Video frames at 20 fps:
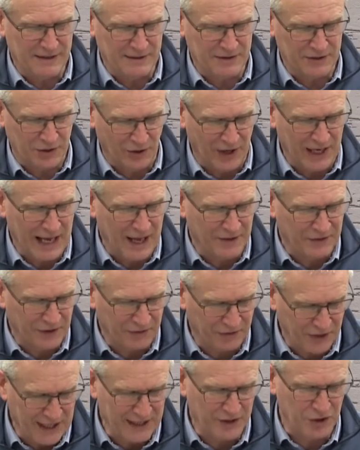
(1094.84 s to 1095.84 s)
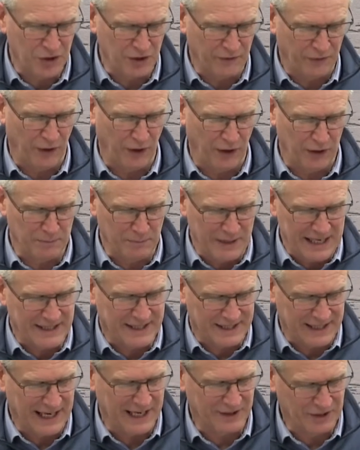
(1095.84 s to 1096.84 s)
sorry, and the things you have heard me
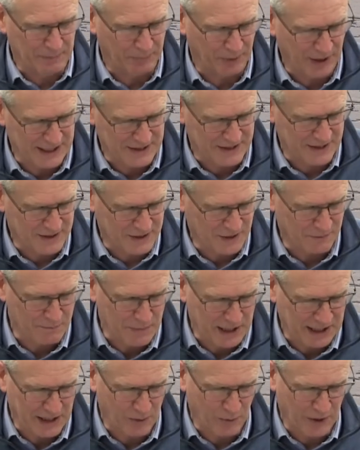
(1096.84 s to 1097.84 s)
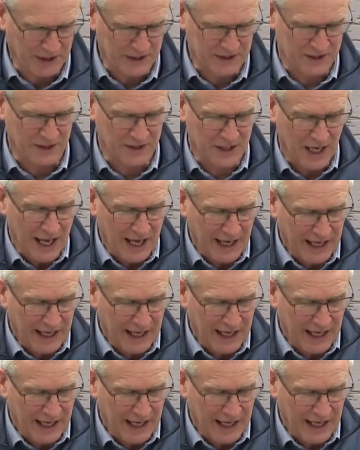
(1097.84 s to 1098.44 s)
say in the presence of many witnesses,